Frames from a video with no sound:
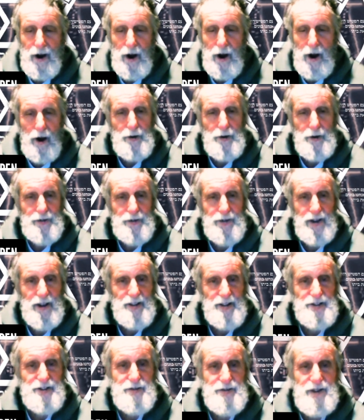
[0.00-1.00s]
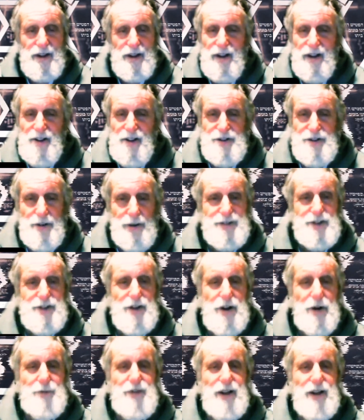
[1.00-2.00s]
all the good things. Shabbat
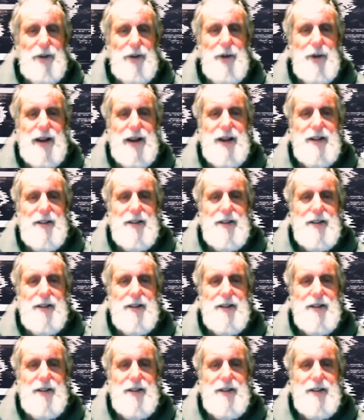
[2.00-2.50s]
Shalom to everybody.